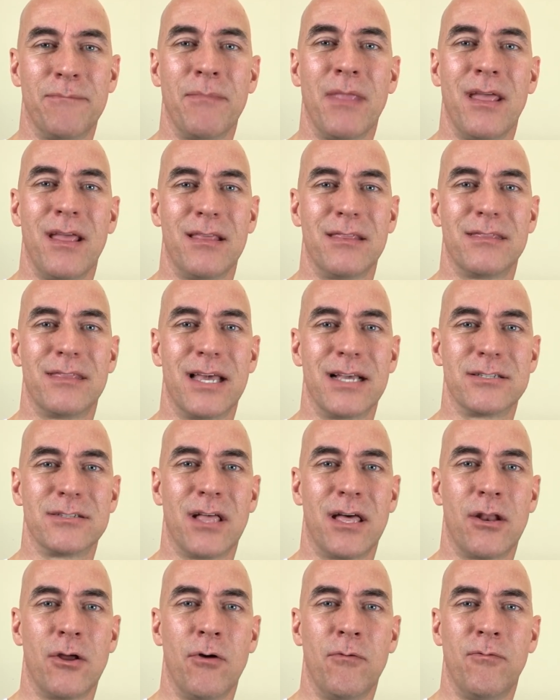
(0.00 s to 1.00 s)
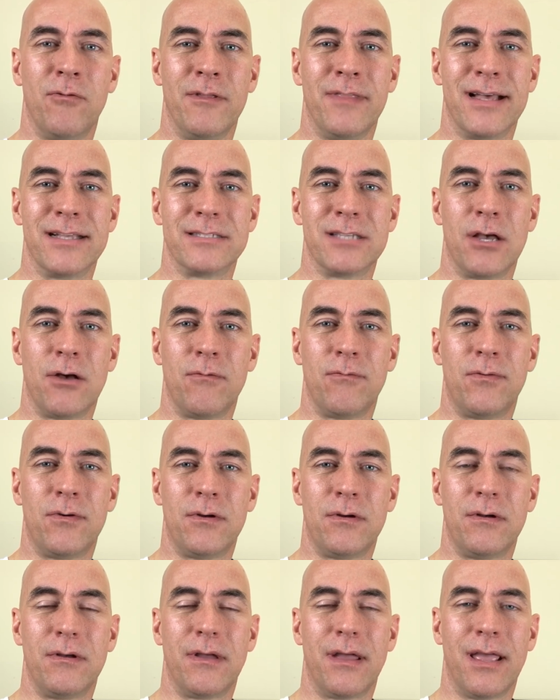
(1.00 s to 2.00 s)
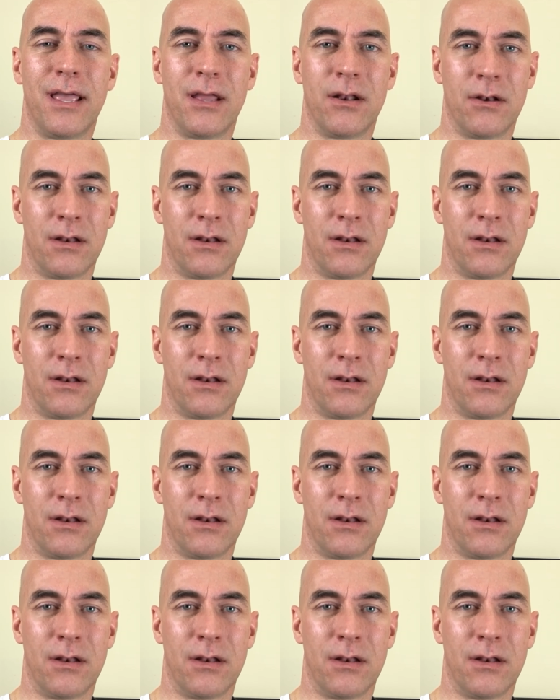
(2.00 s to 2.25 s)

So thanks a lot. Hopefully that's helpful.